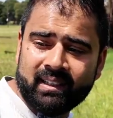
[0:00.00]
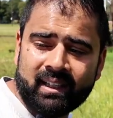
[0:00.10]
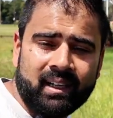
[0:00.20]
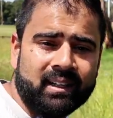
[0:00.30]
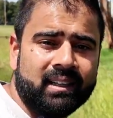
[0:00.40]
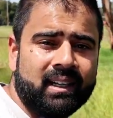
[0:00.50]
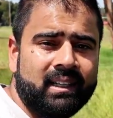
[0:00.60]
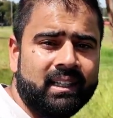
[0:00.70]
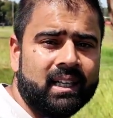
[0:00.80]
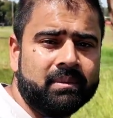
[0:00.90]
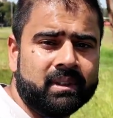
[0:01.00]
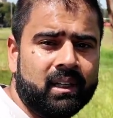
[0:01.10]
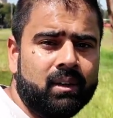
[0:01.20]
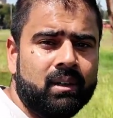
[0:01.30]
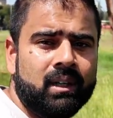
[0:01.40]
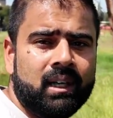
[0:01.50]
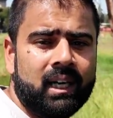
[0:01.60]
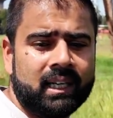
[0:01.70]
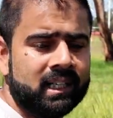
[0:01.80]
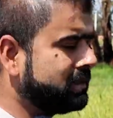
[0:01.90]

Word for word: that 190 grams now. I